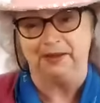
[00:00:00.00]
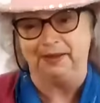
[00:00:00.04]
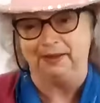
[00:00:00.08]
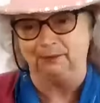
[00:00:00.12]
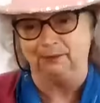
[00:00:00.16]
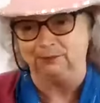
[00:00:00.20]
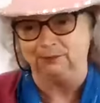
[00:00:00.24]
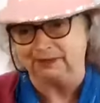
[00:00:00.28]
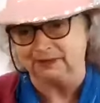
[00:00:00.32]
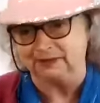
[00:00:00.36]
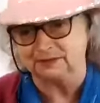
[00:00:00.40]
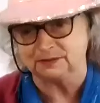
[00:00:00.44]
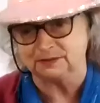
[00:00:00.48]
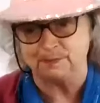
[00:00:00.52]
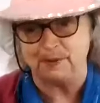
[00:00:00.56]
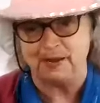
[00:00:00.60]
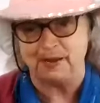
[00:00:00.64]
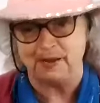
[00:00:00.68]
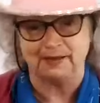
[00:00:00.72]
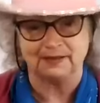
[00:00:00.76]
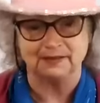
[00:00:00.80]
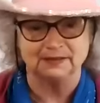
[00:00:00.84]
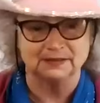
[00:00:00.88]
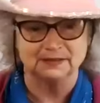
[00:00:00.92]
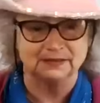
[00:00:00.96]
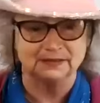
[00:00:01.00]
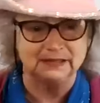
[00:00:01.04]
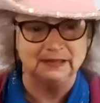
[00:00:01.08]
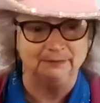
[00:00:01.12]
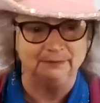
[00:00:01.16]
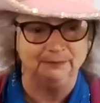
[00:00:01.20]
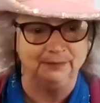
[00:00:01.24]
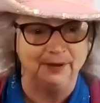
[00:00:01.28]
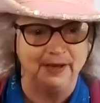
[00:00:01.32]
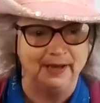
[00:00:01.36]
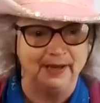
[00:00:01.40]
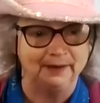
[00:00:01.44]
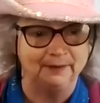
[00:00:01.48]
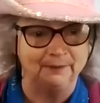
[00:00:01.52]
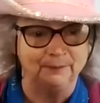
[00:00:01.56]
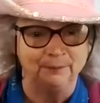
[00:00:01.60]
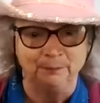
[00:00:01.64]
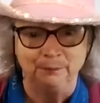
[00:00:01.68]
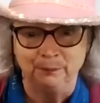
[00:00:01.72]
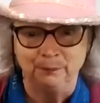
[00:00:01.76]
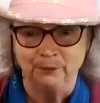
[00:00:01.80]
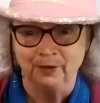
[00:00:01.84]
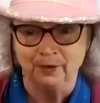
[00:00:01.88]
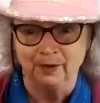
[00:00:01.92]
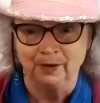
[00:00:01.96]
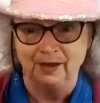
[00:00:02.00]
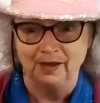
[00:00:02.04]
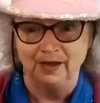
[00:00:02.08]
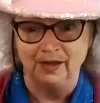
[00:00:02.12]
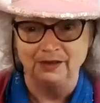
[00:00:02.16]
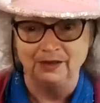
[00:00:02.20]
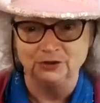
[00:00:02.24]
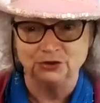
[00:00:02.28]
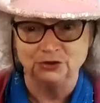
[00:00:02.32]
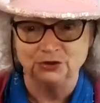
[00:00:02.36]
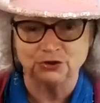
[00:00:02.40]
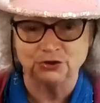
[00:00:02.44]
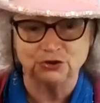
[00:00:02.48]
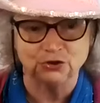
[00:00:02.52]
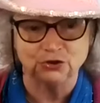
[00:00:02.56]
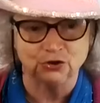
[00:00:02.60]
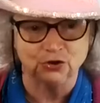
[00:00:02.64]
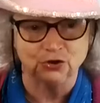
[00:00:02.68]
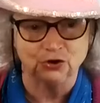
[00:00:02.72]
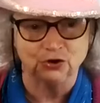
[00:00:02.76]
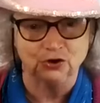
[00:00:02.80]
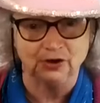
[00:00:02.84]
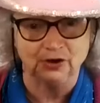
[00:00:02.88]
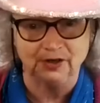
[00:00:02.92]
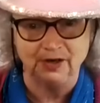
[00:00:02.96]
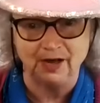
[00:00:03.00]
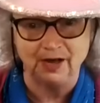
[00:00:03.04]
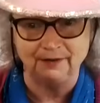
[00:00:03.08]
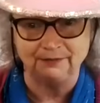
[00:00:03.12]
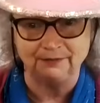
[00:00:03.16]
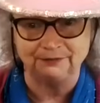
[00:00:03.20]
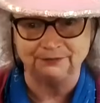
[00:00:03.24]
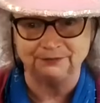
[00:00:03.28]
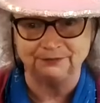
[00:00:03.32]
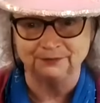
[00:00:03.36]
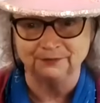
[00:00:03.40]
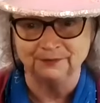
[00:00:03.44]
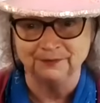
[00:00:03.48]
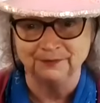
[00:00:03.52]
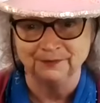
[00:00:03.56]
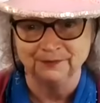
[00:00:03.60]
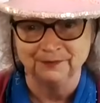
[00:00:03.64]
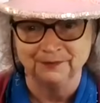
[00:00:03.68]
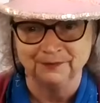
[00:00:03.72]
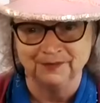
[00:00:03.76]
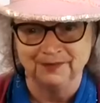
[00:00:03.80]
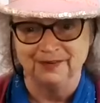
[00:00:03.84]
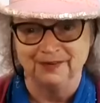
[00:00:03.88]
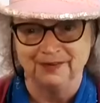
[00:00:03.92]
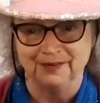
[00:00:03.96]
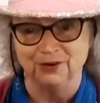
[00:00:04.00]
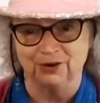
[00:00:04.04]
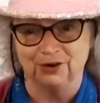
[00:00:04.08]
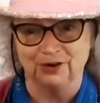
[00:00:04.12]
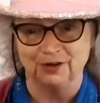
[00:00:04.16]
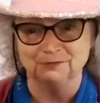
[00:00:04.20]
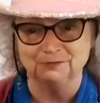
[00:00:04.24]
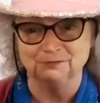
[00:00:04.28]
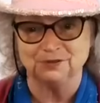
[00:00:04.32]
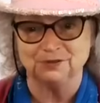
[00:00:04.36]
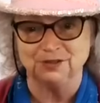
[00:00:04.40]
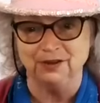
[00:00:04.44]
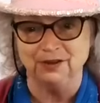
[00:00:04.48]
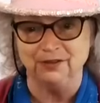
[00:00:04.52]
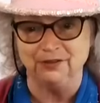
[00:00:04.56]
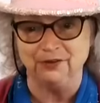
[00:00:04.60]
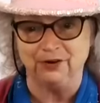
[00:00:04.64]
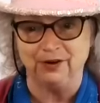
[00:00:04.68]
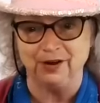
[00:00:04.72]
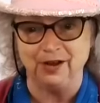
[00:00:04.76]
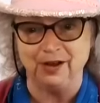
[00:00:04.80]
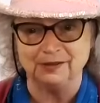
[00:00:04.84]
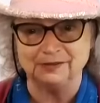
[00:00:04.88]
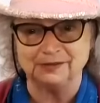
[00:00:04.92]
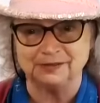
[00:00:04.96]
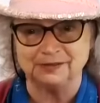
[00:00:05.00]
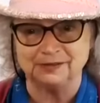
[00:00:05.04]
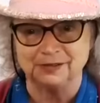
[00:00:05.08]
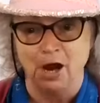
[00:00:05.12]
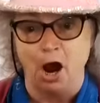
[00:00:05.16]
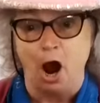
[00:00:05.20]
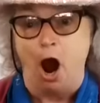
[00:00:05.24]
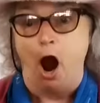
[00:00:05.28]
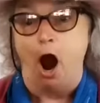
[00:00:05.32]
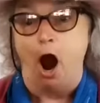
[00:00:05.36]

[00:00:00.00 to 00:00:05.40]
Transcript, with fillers: and gets back in his sleeping bag, and sure enough, here comes another gust.